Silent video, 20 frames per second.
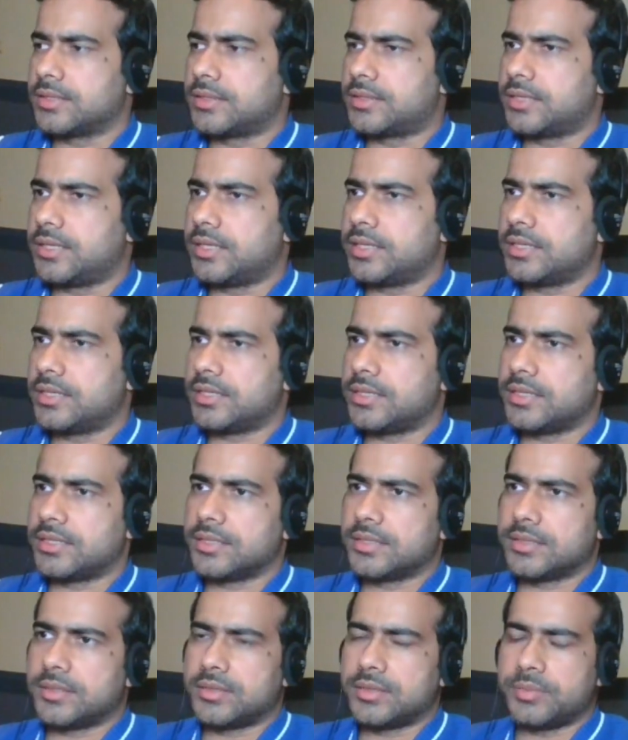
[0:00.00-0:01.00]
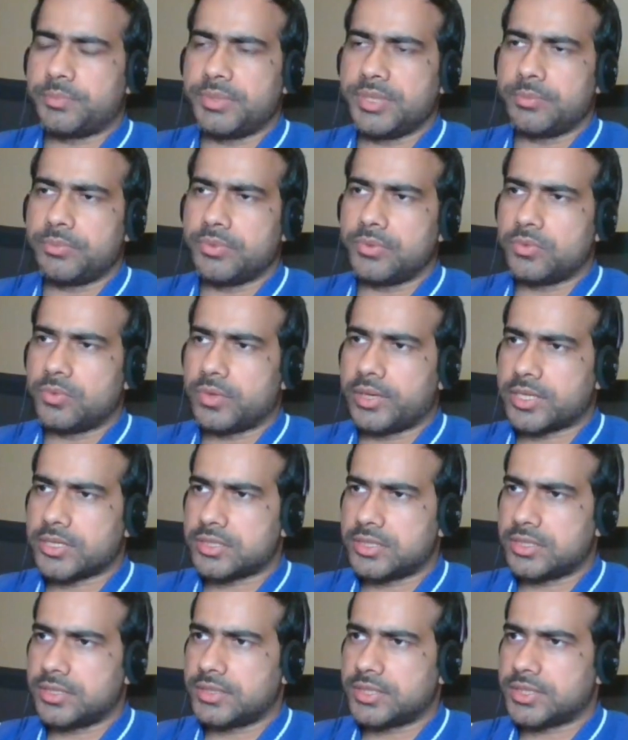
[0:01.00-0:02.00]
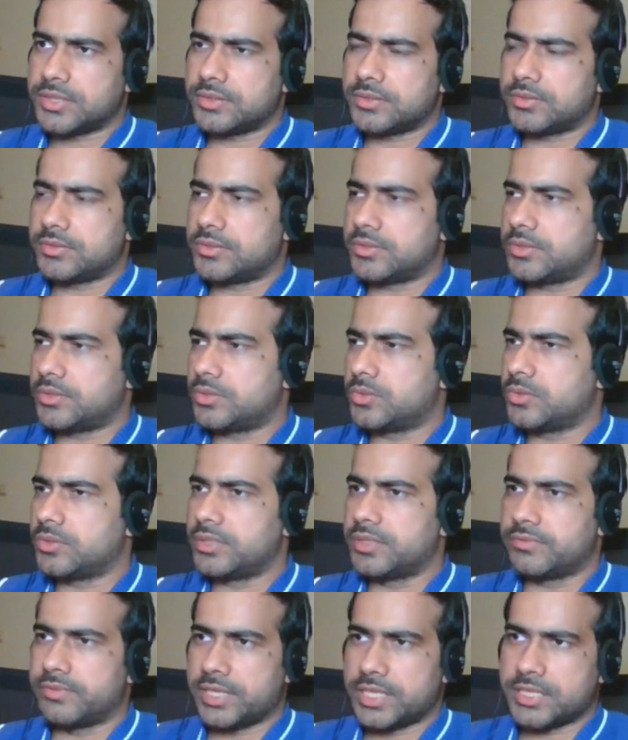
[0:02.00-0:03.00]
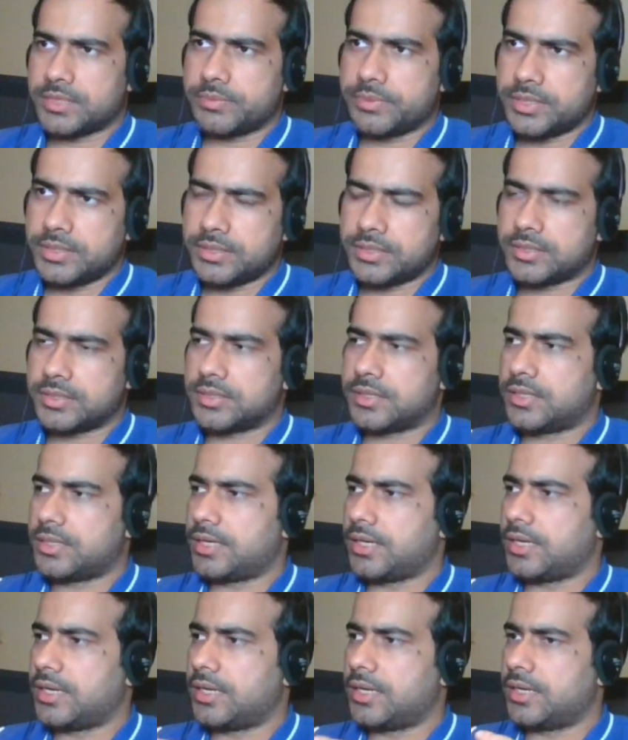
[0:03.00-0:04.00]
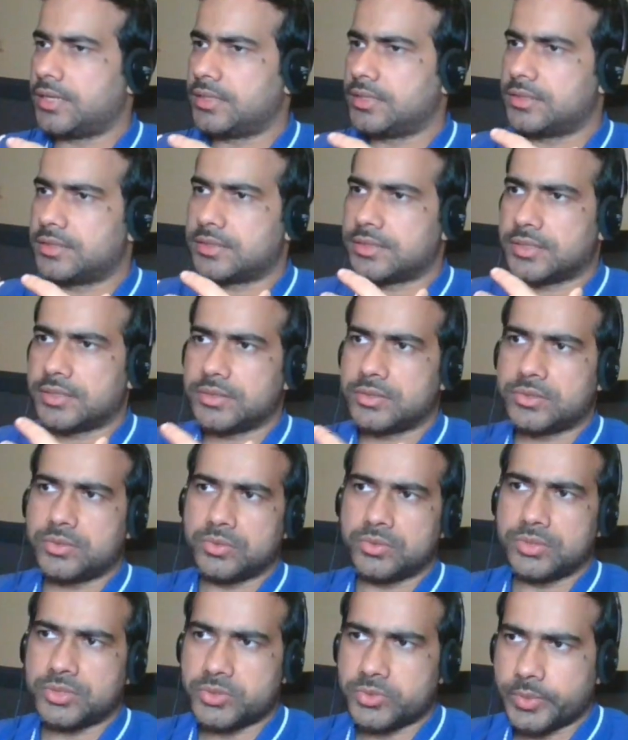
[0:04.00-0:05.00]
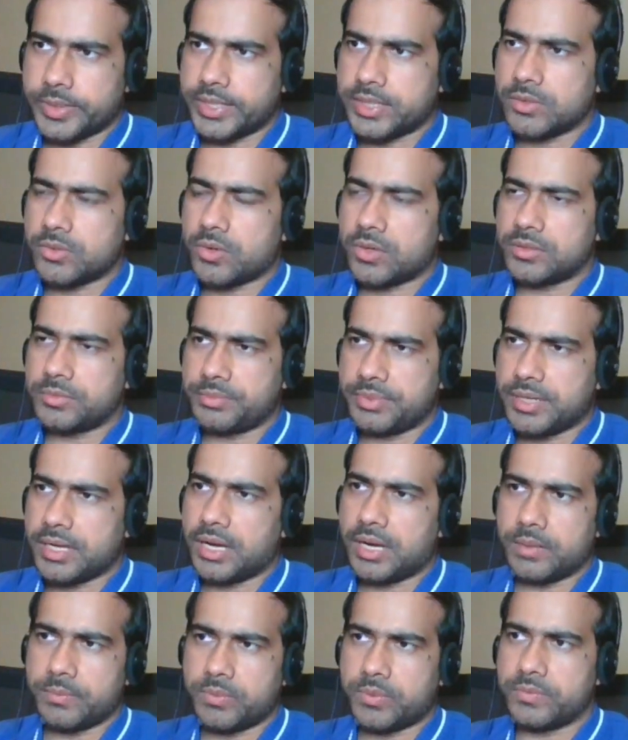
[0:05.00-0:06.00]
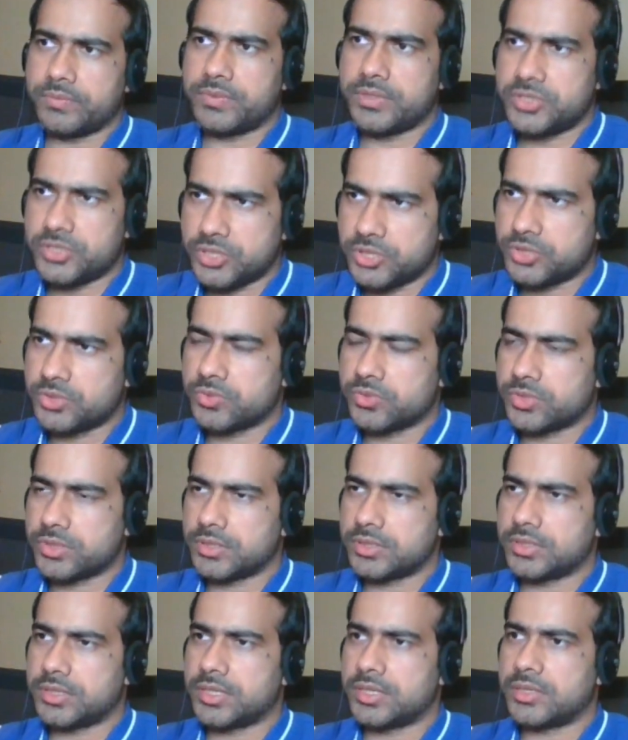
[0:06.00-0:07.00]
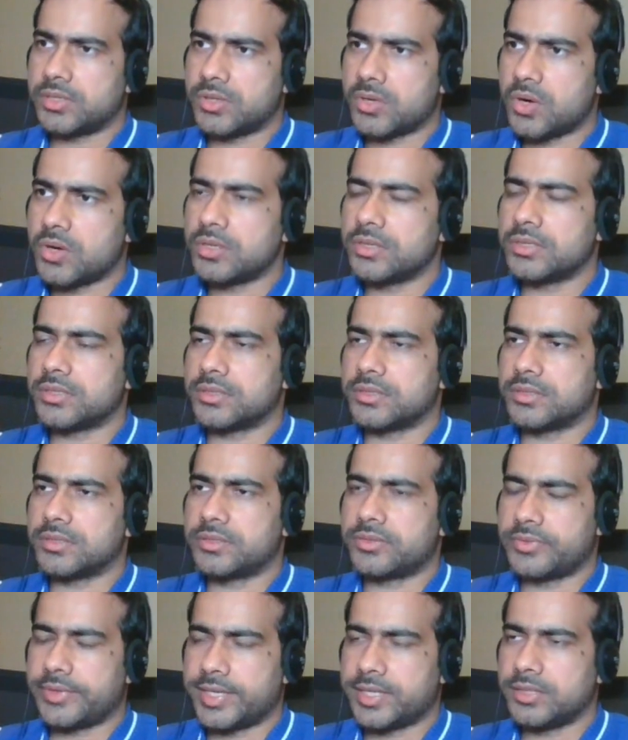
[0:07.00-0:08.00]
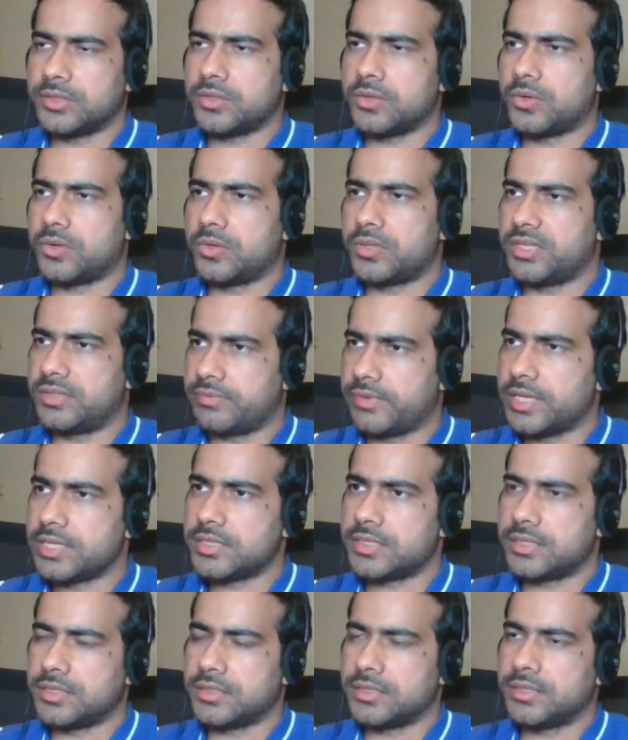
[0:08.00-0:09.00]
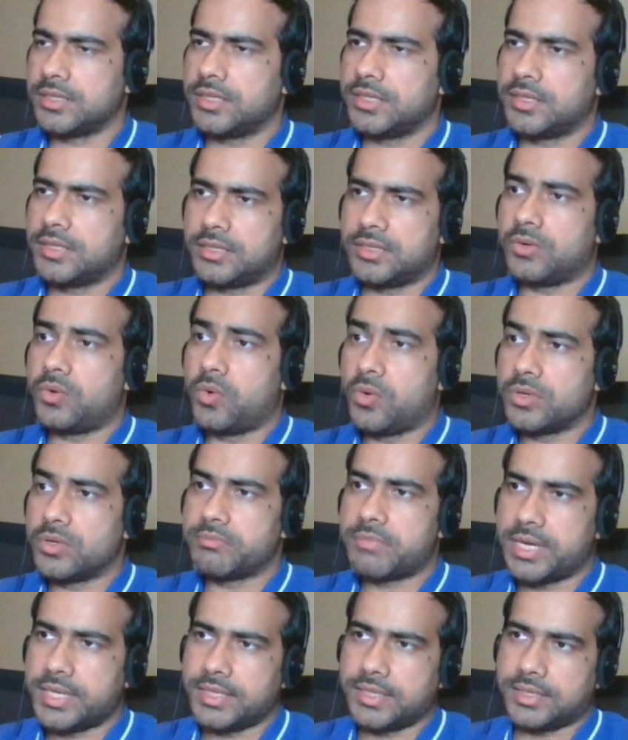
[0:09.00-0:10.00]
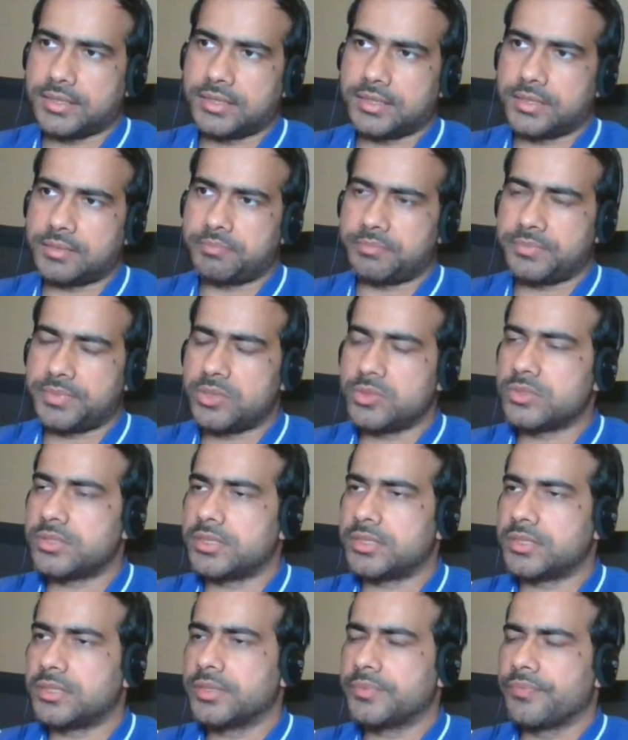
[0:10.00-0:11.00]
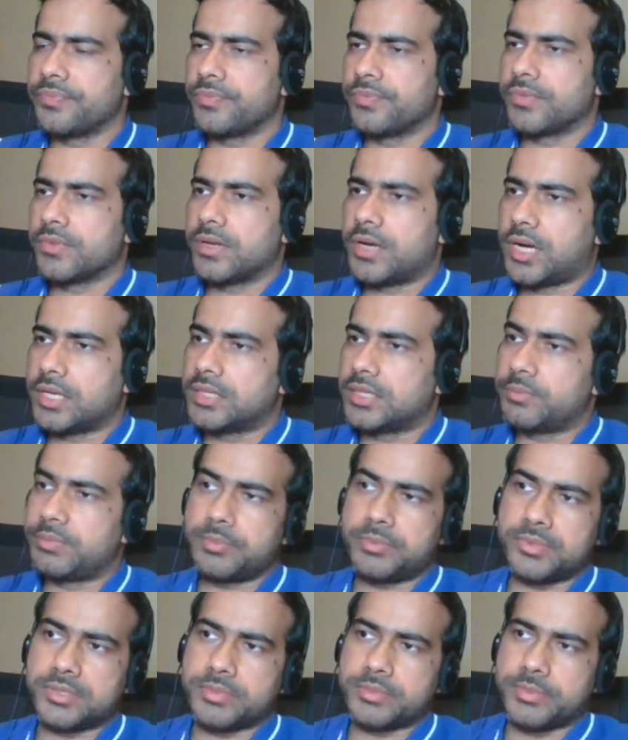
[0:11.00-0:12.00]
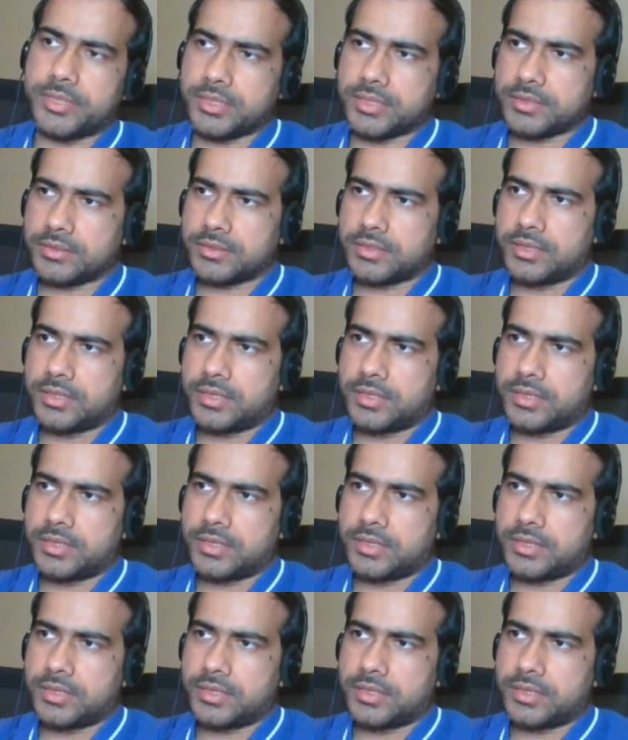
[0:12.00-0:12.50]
The people who actually do the investment and do the trade on behalf of this institution, they are not trading or investing their own money. They are using other people's money.